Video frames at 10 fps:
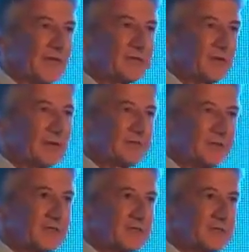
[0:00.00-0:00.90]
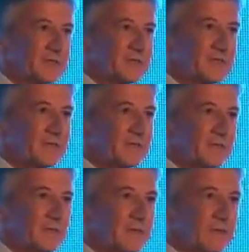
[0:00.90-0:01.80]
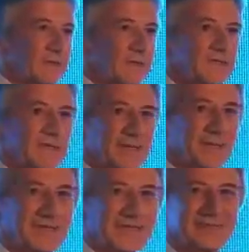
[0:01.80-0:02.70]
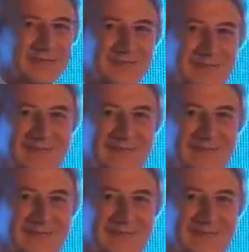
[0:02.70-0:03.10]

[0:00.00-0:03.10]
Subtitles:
Android devices. Just think about that,